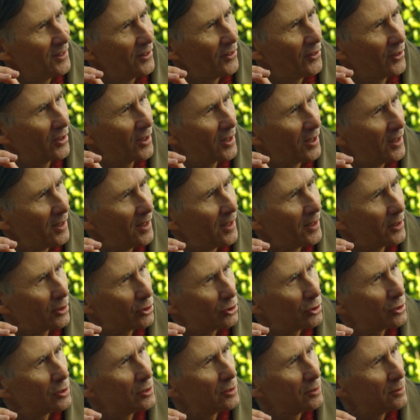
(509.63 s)
the
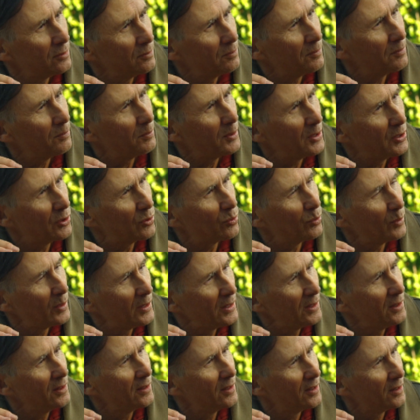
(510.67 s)
connection
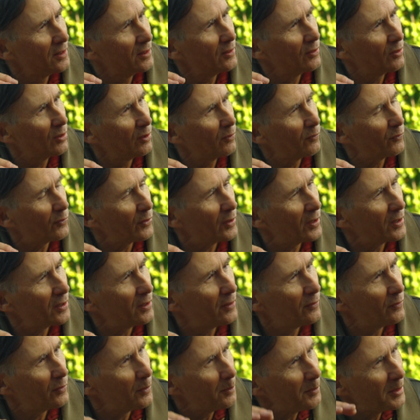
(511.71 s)
between the front
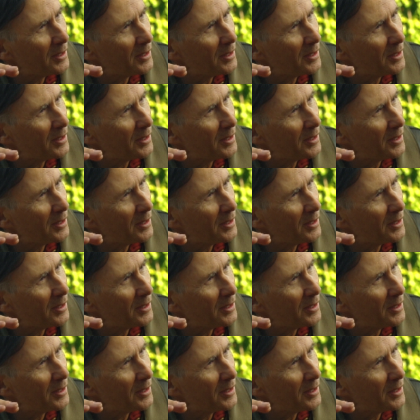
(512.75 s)
of them,